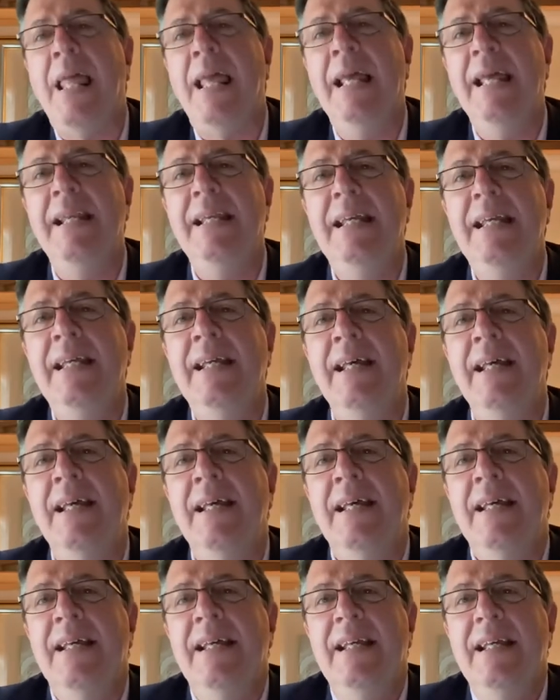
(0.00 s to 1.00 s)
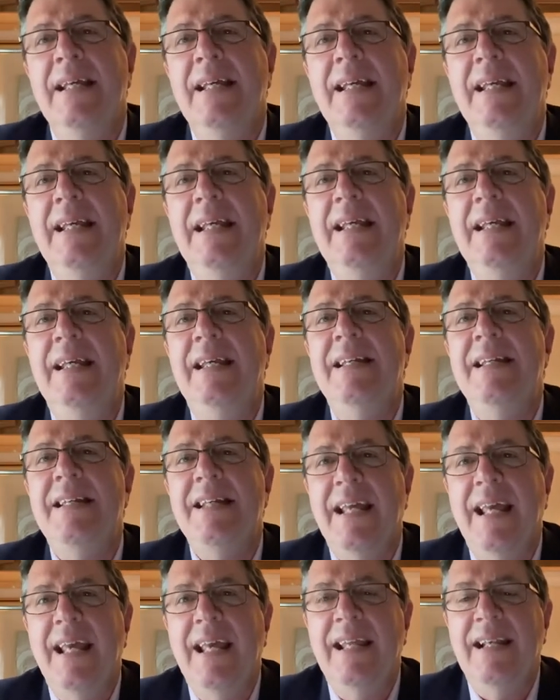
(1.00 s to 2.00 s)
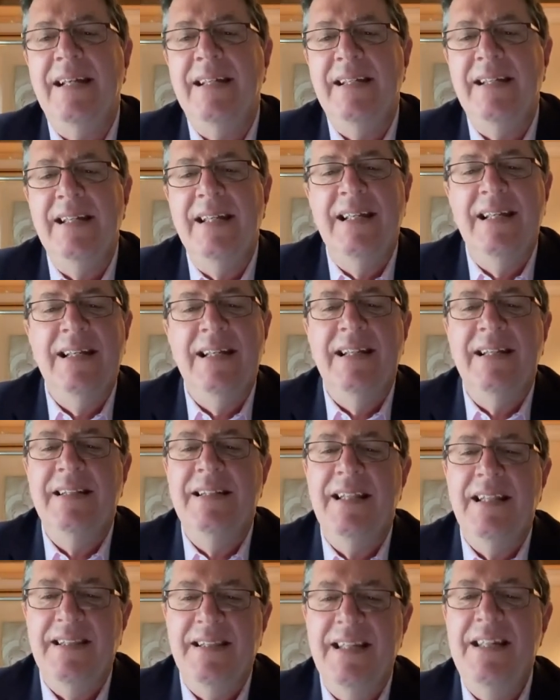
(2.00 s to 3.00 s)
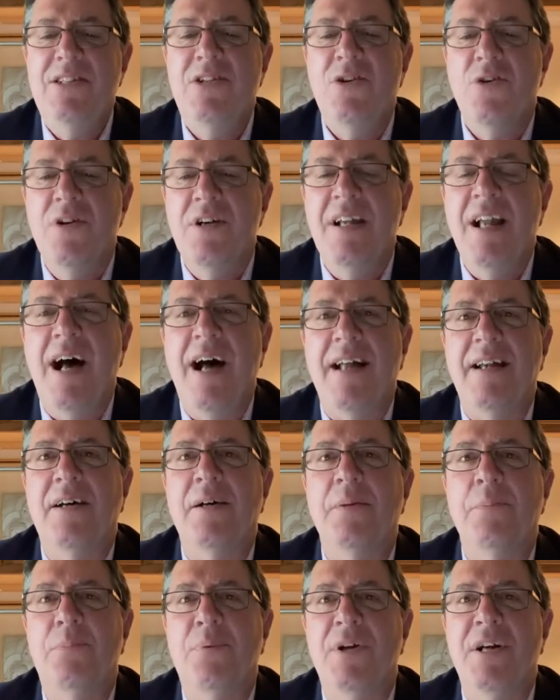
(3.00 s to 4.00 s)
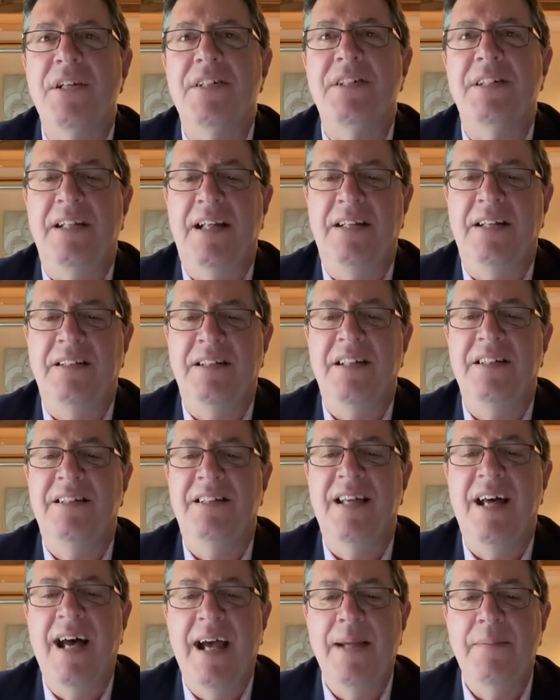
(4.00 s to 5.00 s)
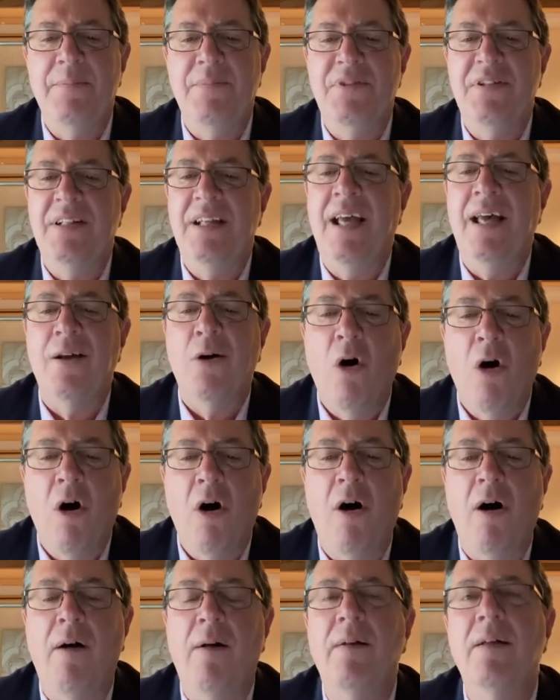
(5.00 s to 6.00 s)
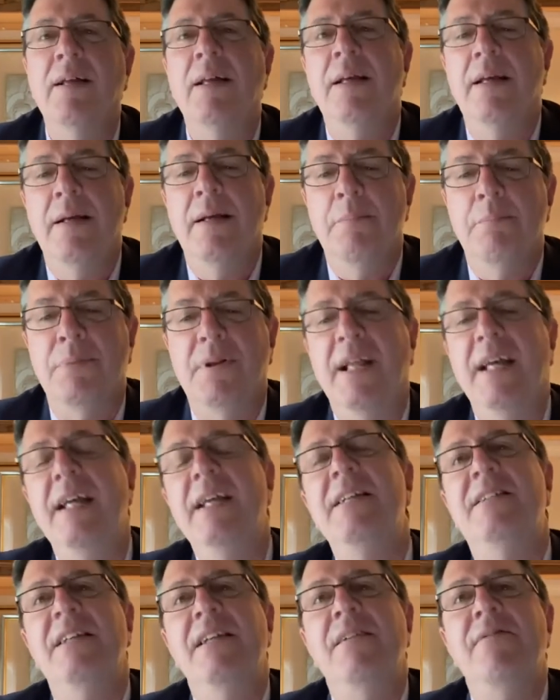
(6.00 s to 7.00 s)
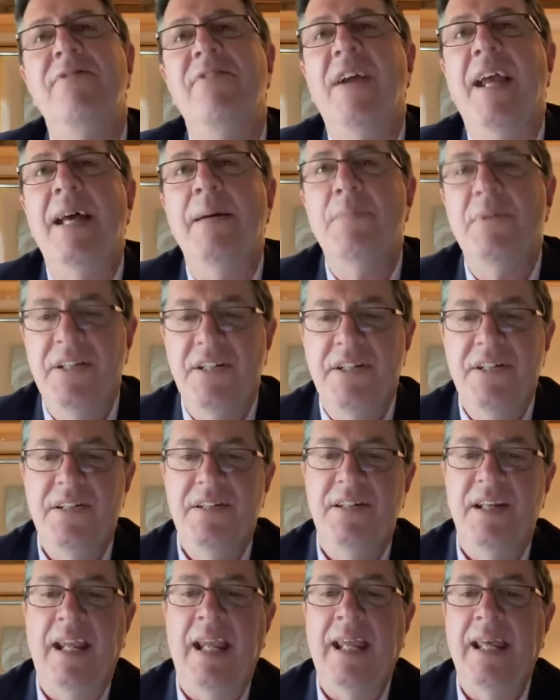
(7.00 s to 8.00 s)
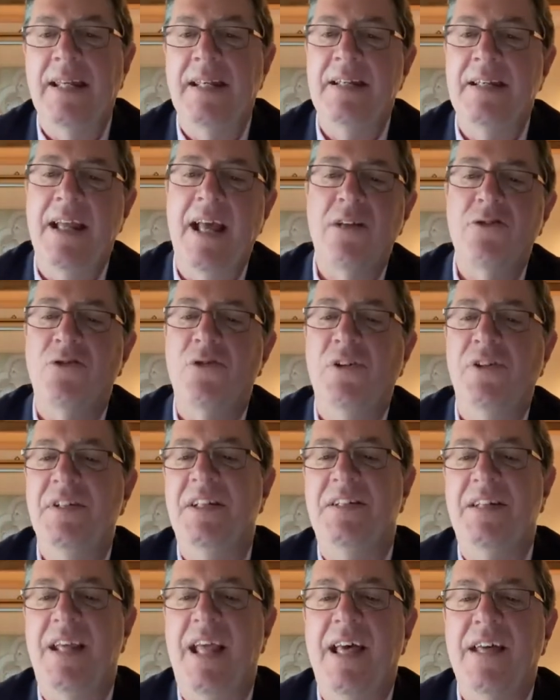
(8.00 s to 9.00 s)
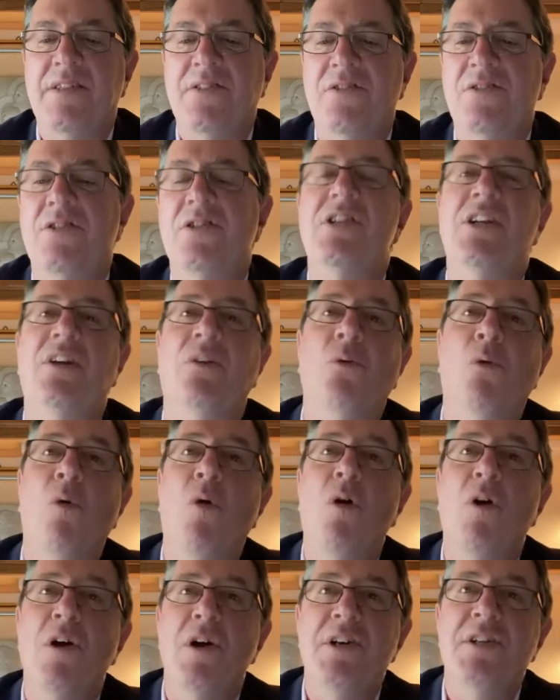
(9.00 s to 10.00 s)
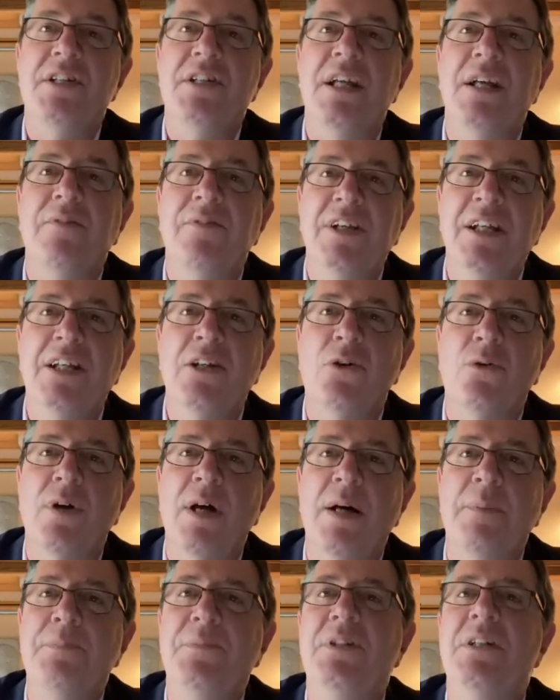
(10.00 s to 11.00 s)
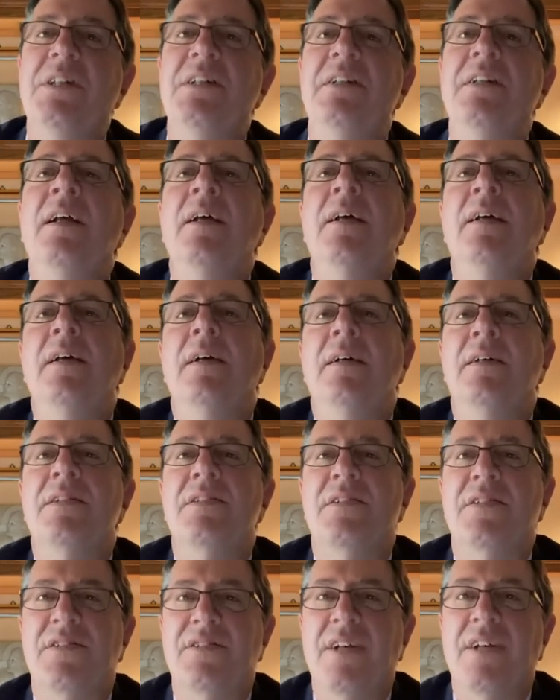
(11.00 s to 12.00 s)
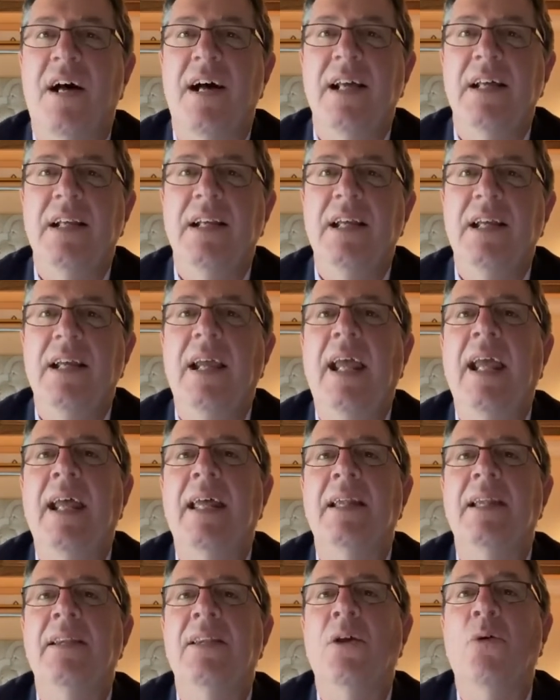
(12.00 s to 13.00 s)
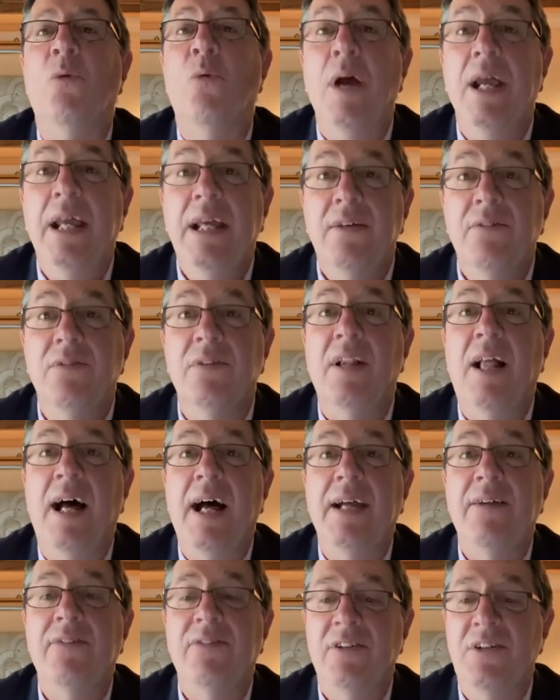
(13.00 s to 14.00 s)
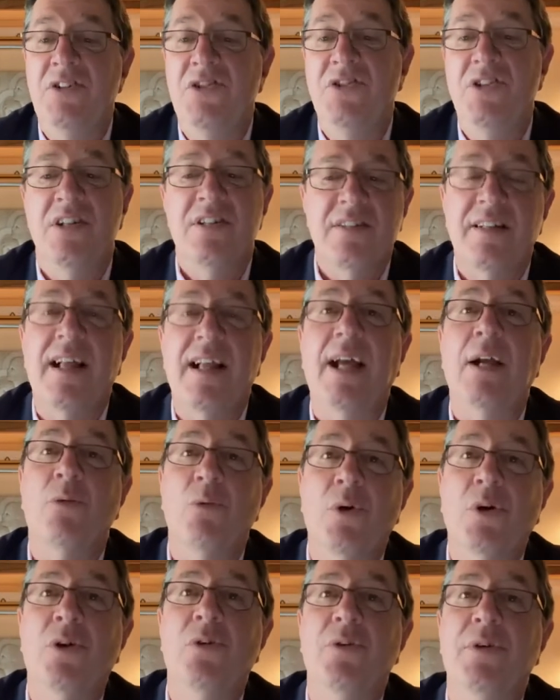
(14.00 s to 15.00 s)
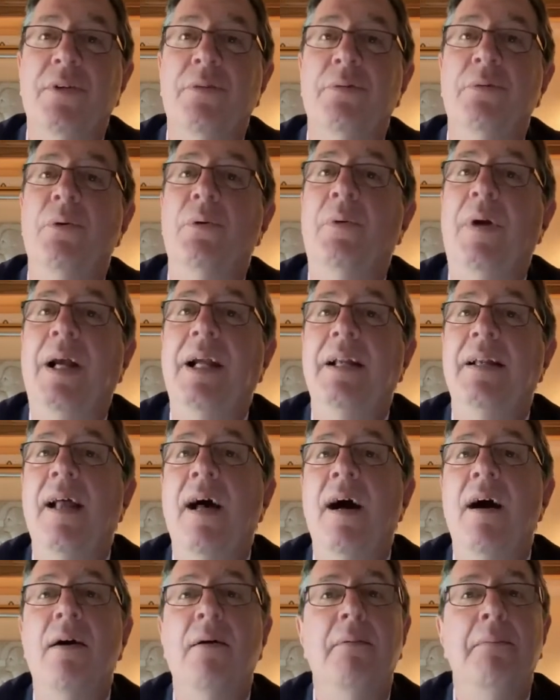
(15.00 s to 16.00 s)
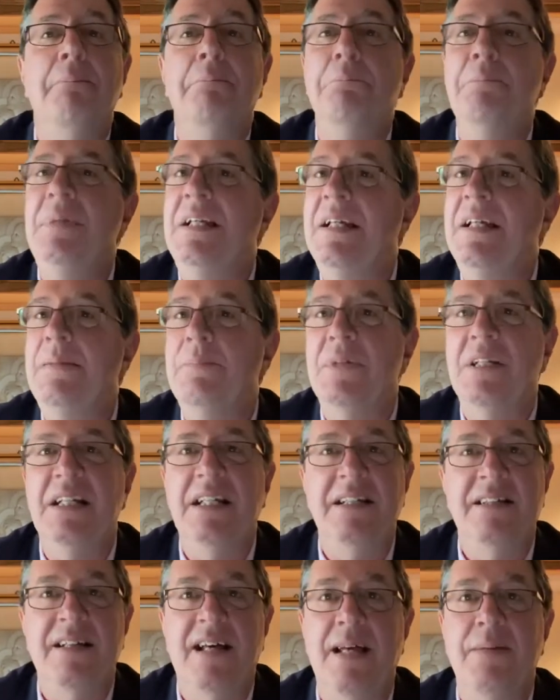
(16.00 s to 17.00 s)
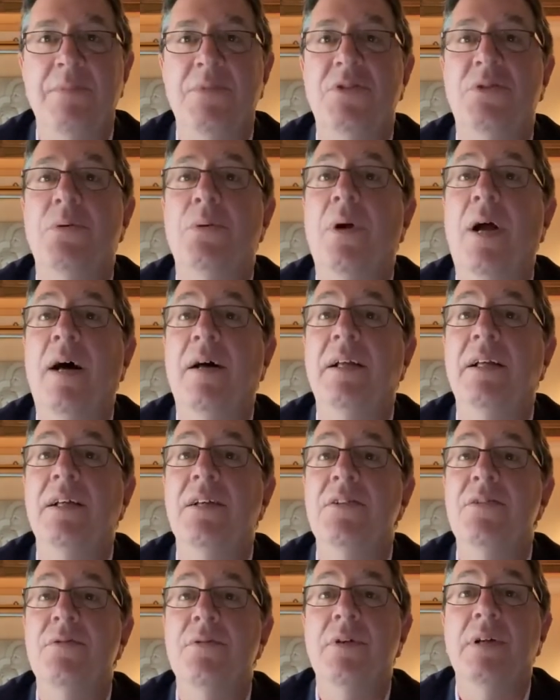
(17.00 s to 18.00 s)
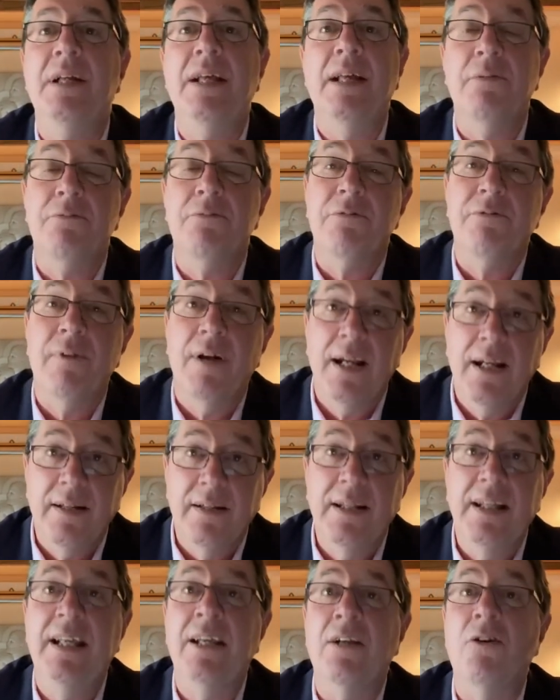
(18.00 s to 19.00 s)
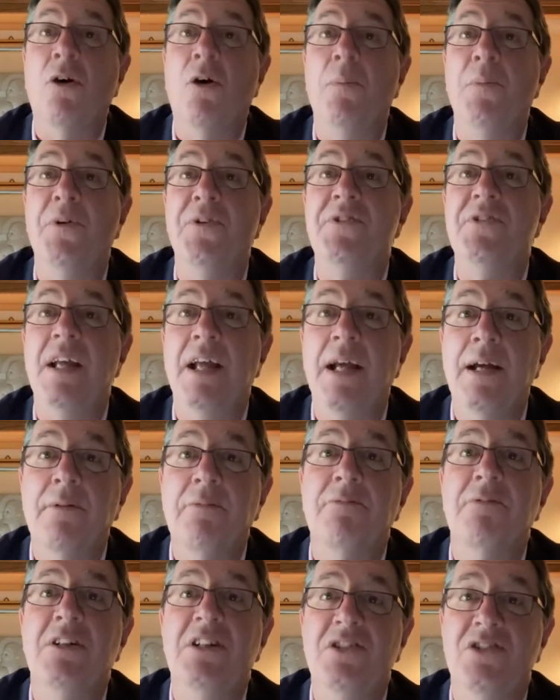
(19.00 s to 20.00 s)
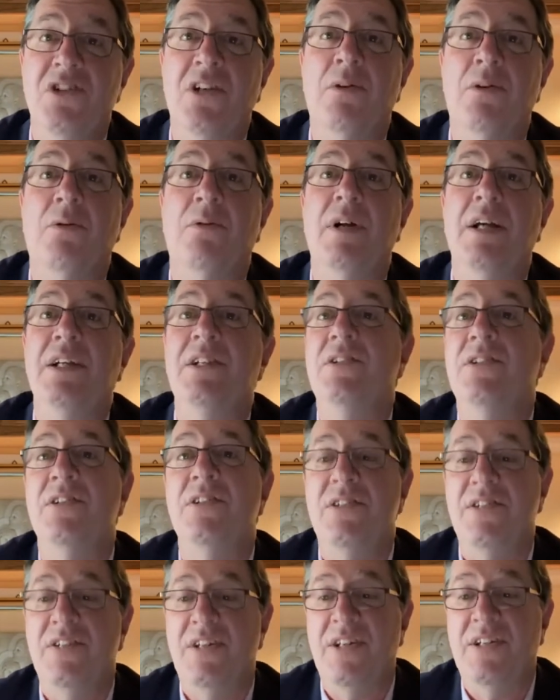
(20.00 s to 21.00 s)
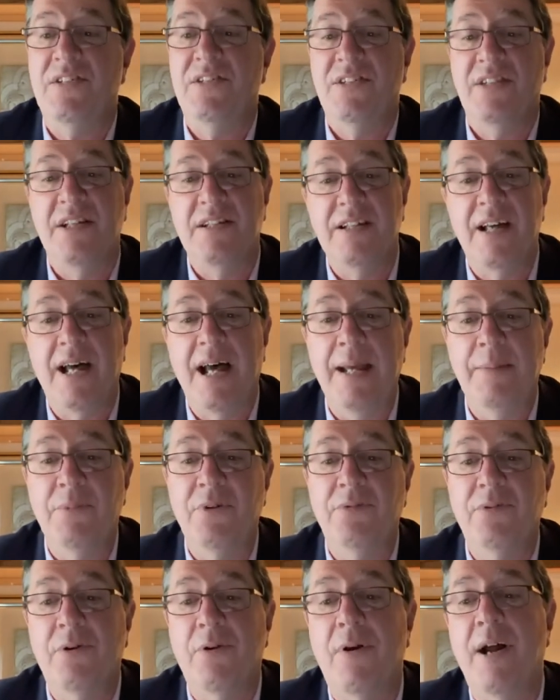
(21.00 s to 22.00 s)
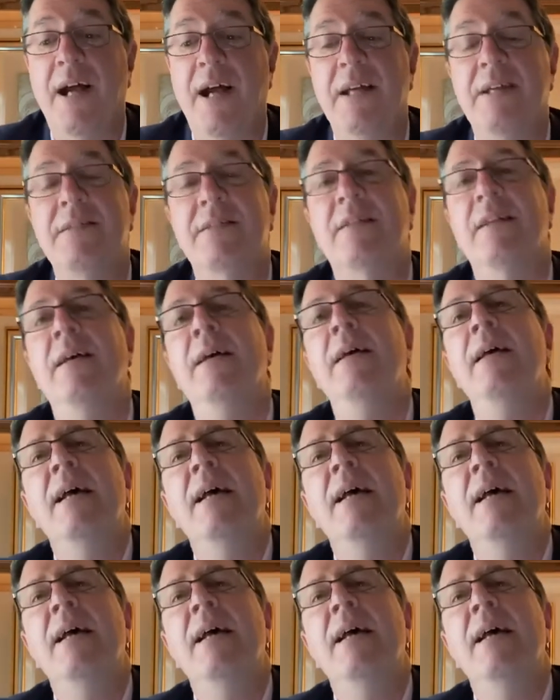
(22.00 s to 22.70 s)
And he indicated that these are not unprecedented times at all. Plagues and famines and natural disasters and wars have interrupted society and the way of life, just like we're going through right now many, many times throughout history, and frankly, in almost every generation since the time of Christ.